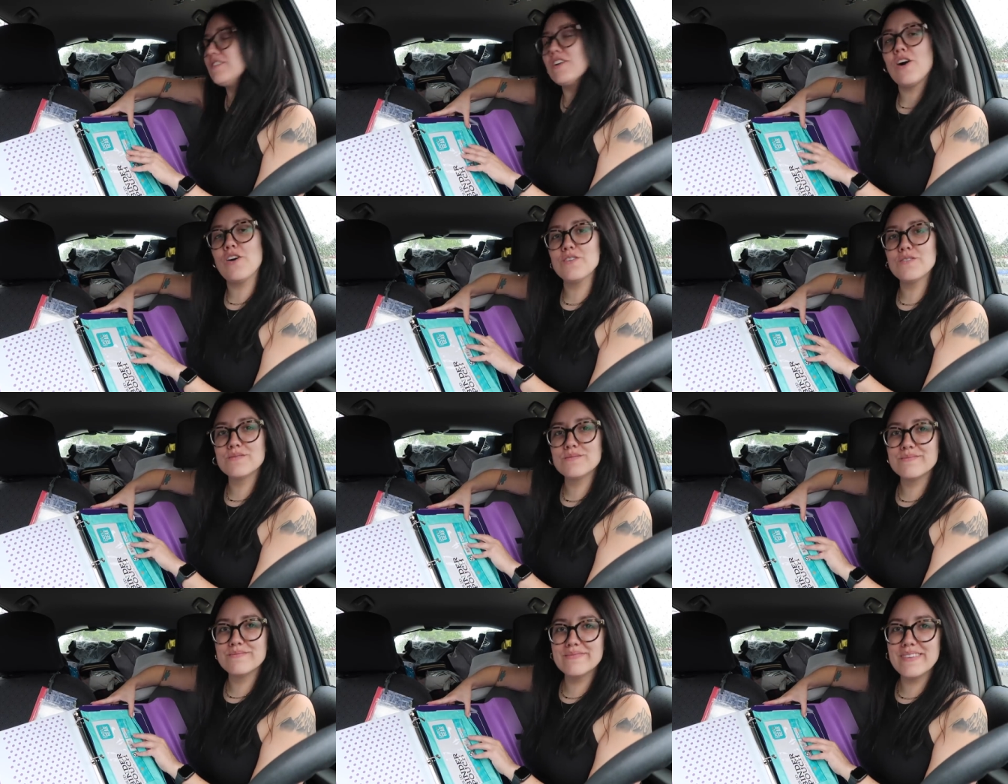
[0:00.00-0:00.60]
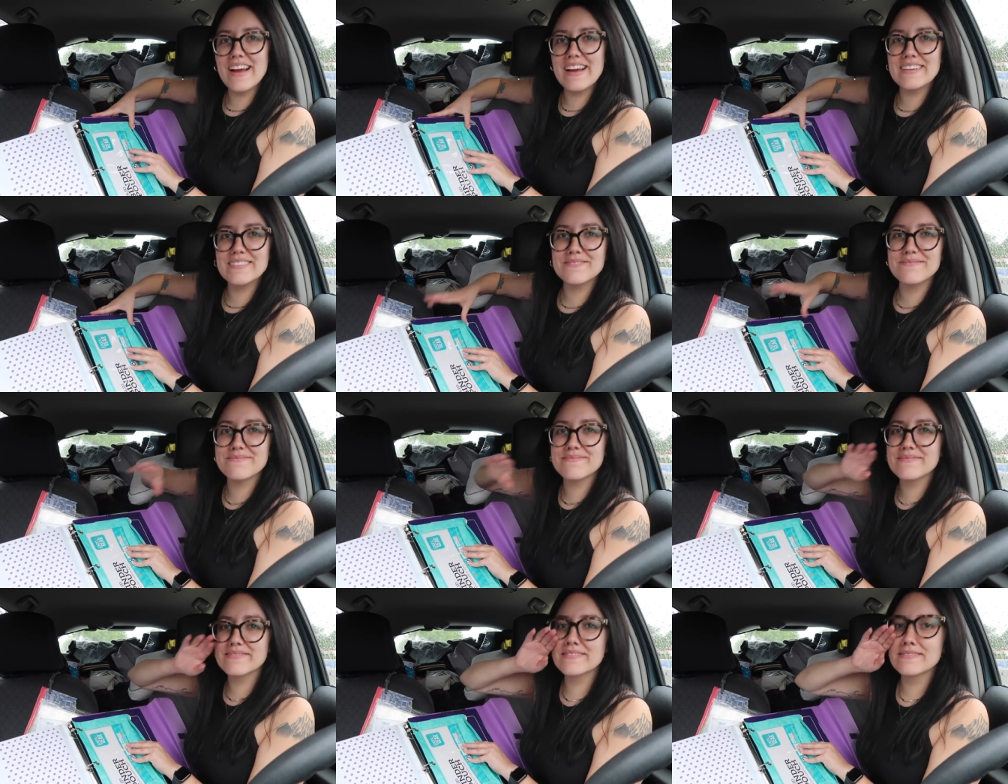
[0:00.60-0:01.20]
adult, right?
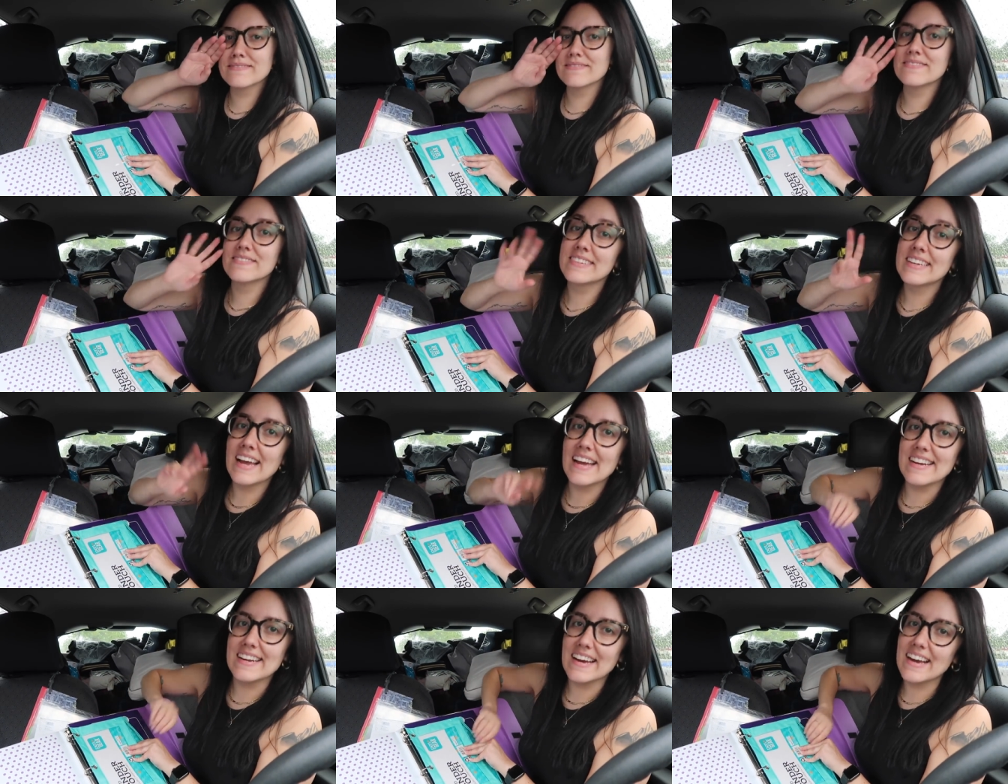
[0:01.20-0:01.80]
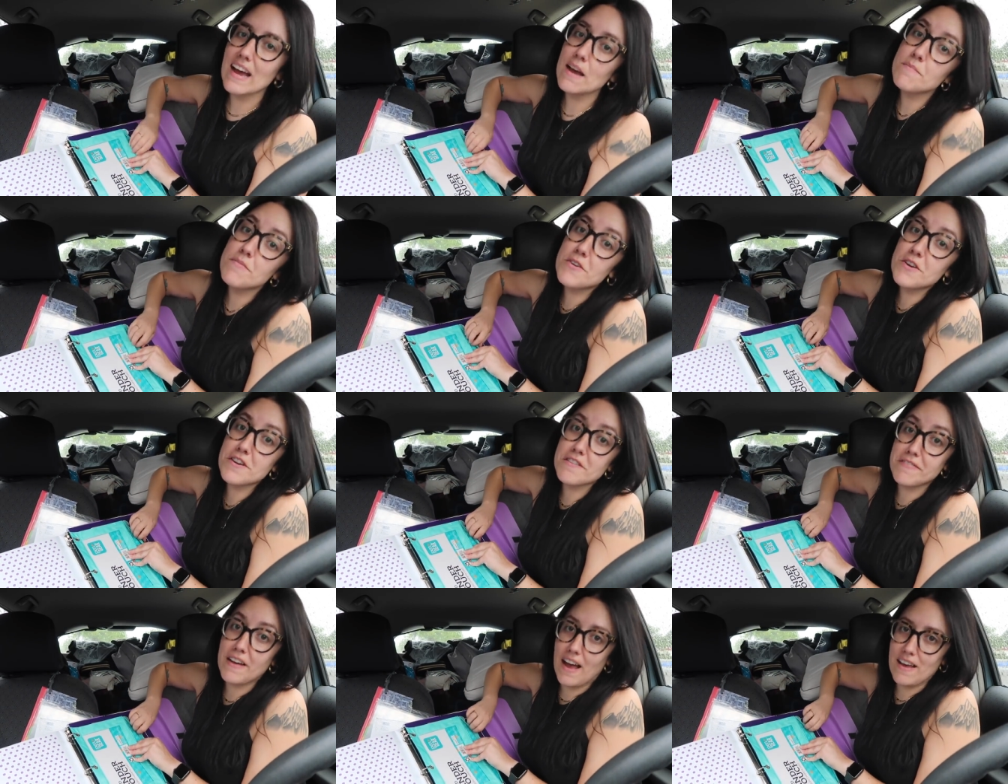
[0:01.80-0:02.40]
Kinda, I'm
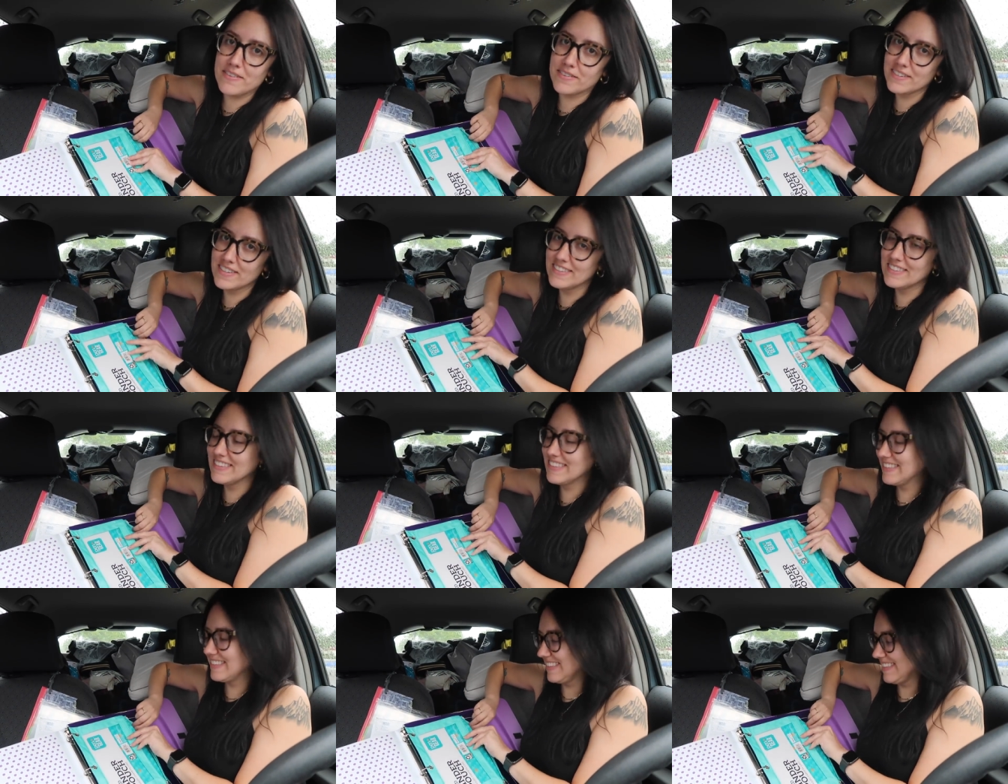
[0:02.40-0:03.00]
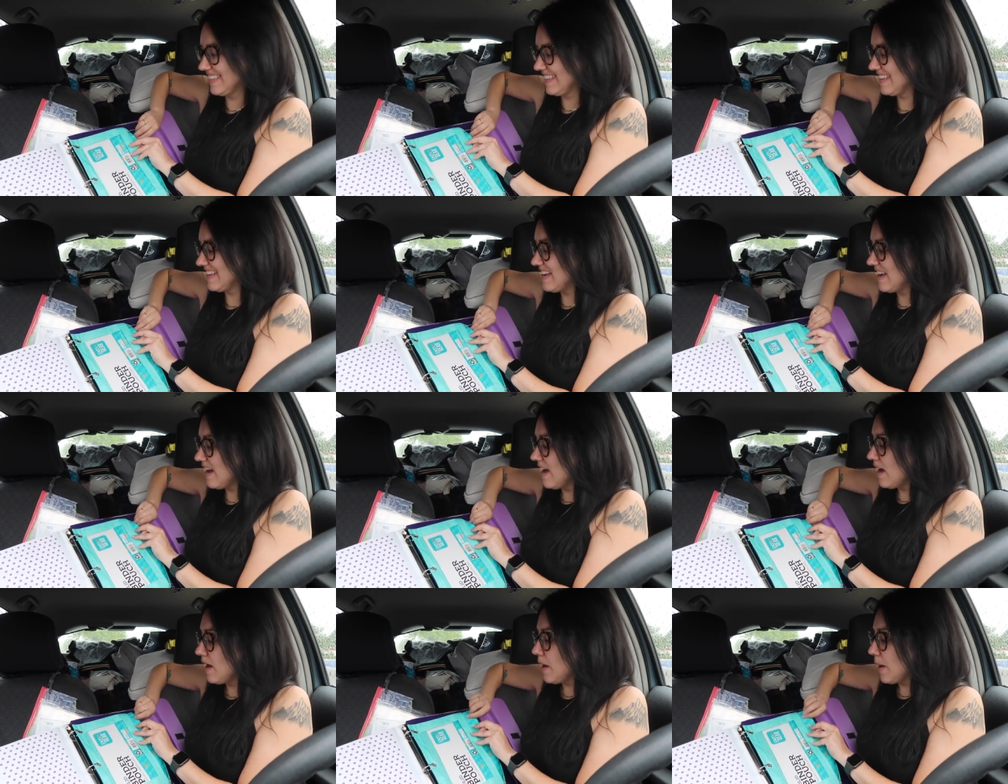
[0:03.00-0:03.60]
35.
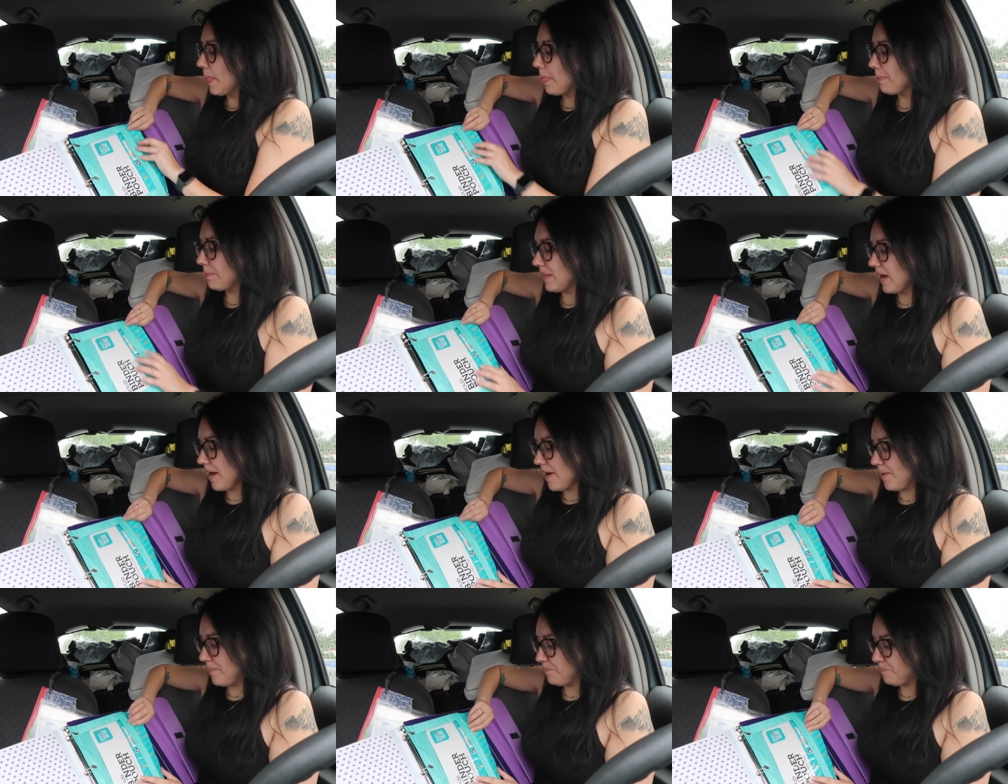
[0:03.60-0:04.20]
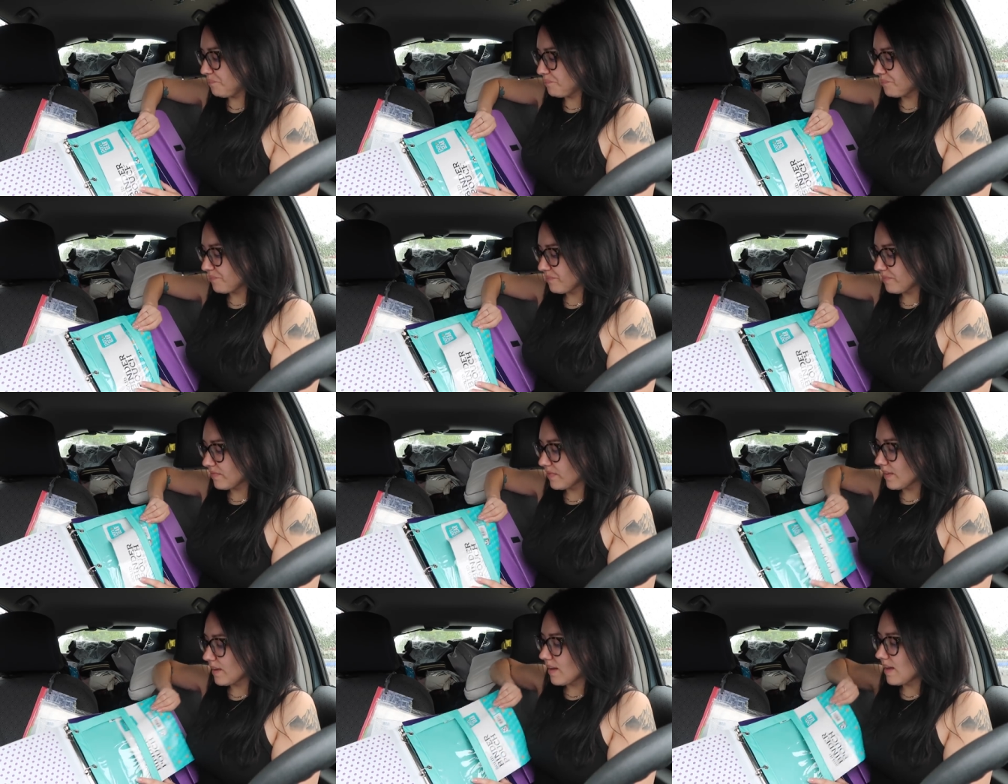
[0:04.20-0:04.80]

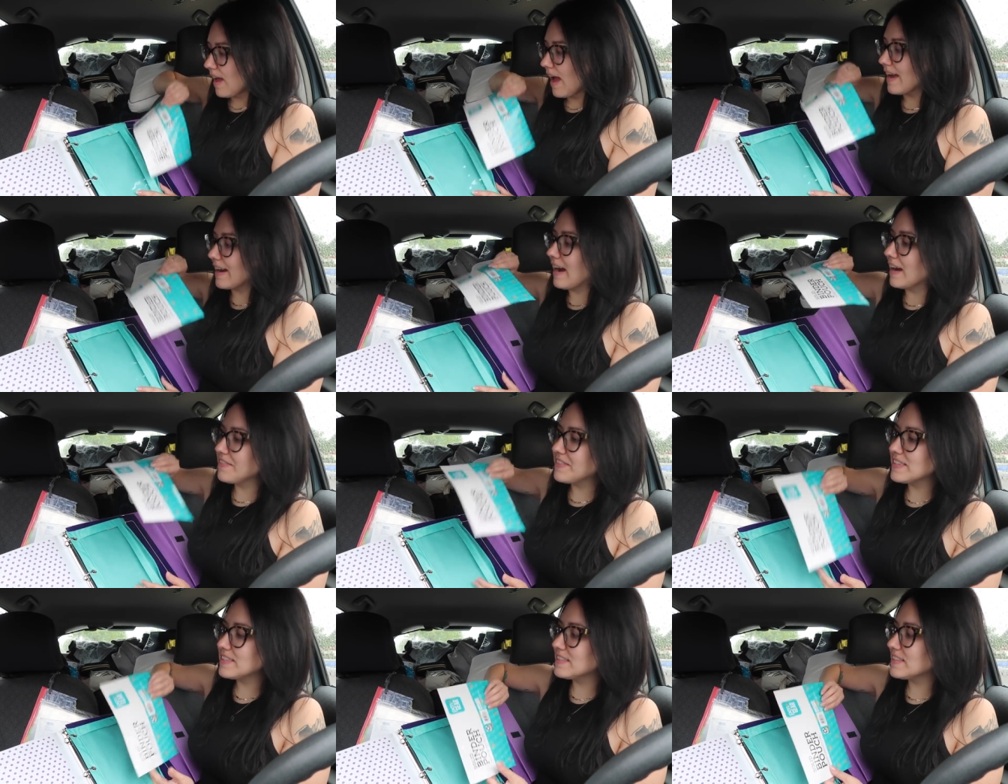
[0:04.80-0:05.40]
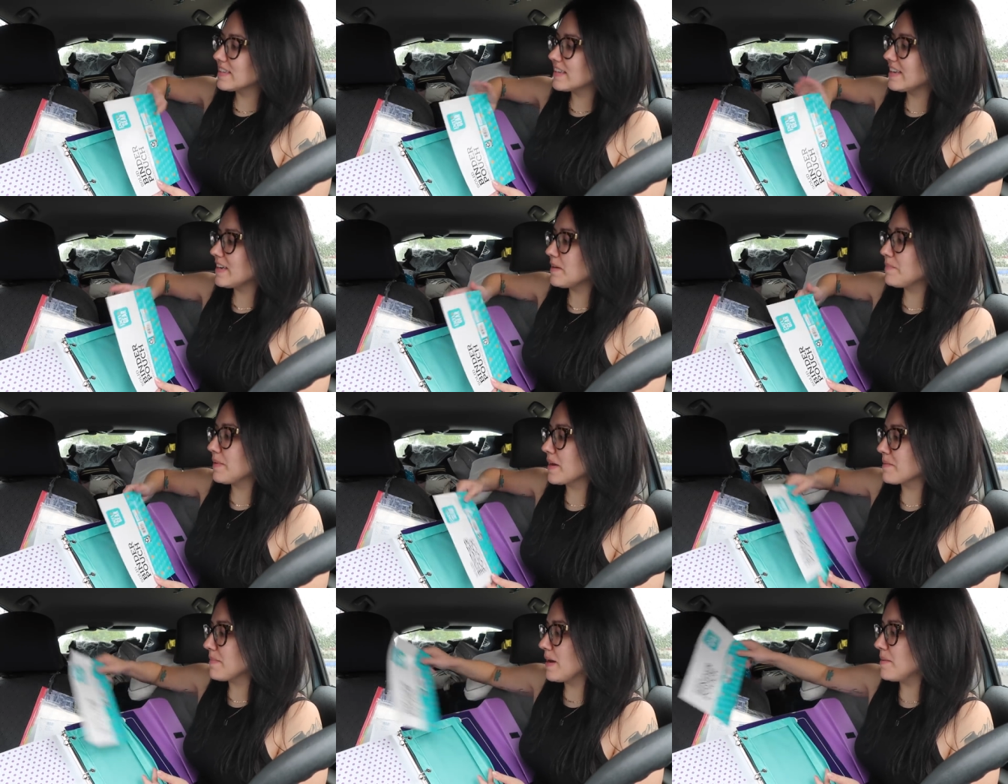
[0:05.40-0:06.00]
I got this to
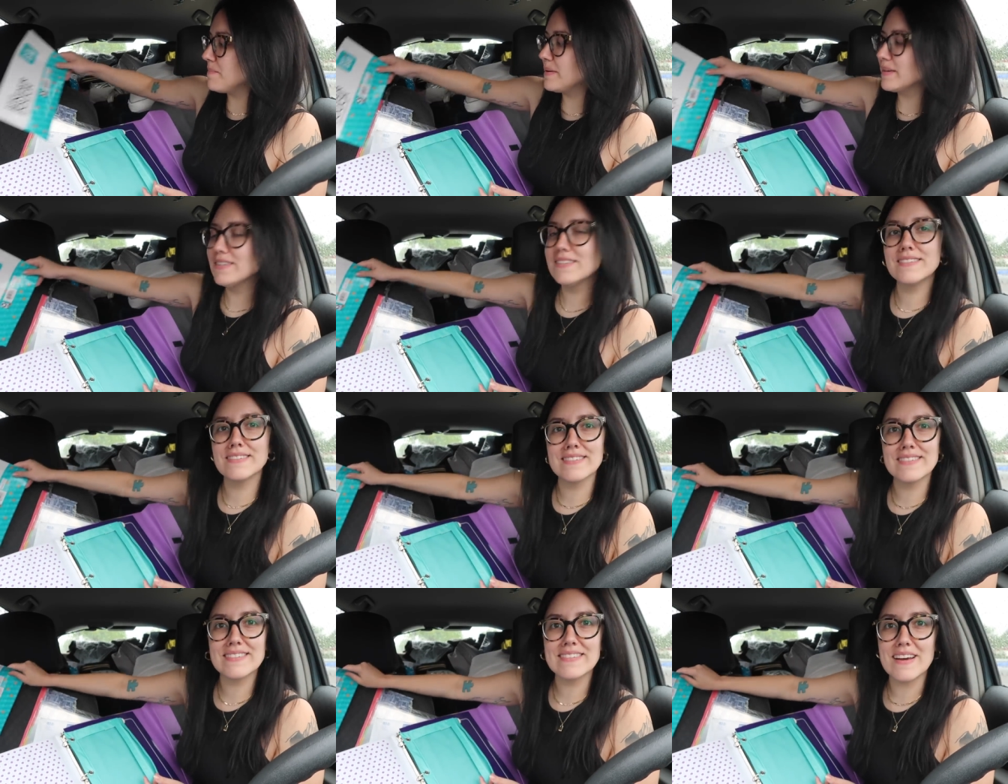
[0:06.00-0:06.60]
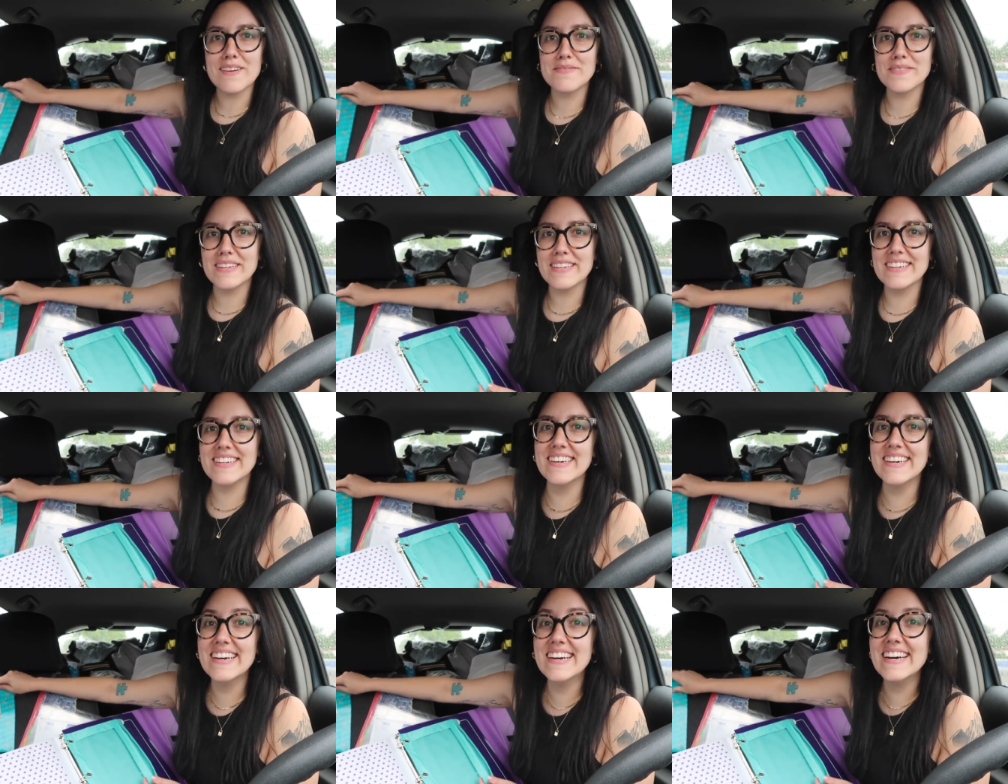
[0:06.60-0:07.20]
keep like my bills and stuff in.